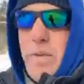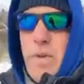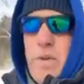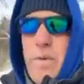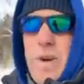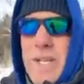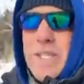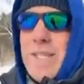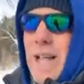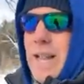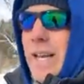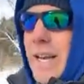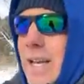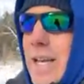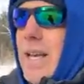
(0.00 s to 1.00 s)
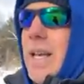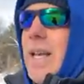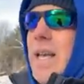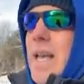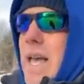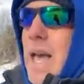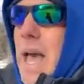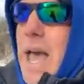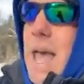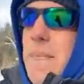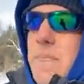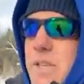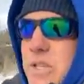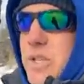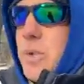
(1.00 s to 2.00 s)
reselling, and this
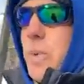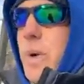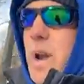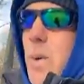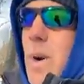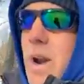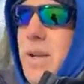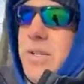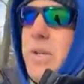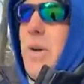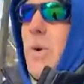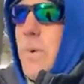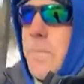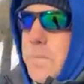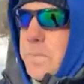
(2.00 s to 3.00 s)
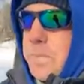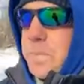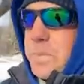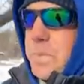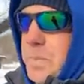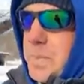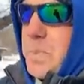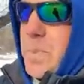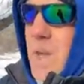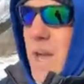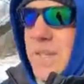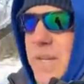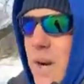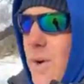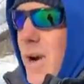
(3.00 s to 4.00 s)
is what I want to do. I said,
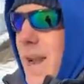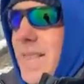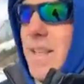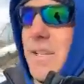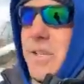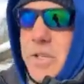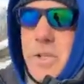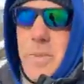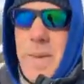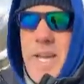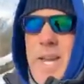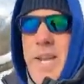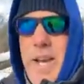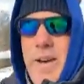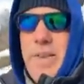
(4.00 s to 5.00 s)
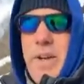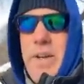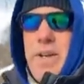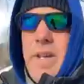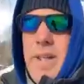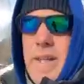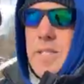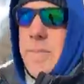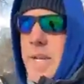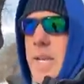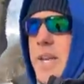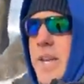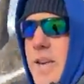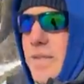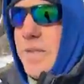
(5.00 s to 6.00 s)
all right, that's just the beginning of it. That's the beginning
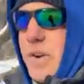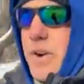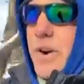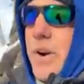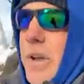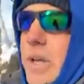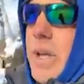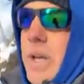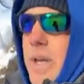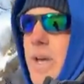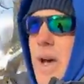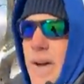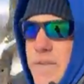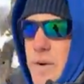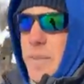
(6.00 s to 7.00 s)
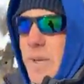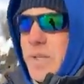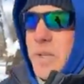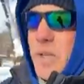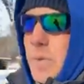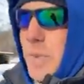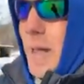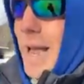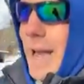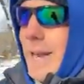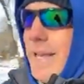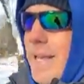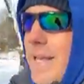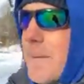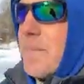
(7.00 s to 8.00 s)
of your business plan.
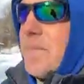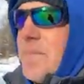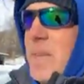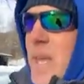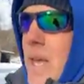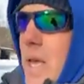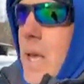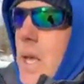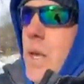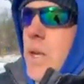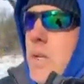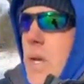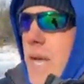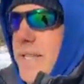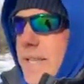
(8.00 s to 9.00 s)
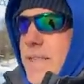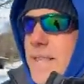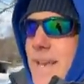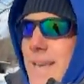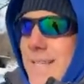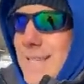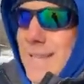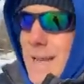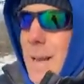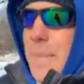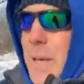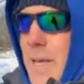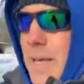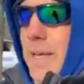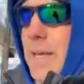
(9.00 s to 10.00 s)
I said the next step
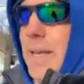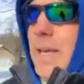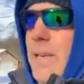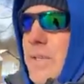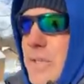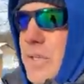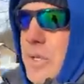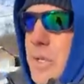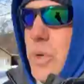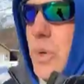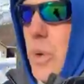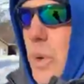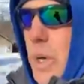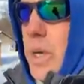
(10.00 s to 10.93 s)
is to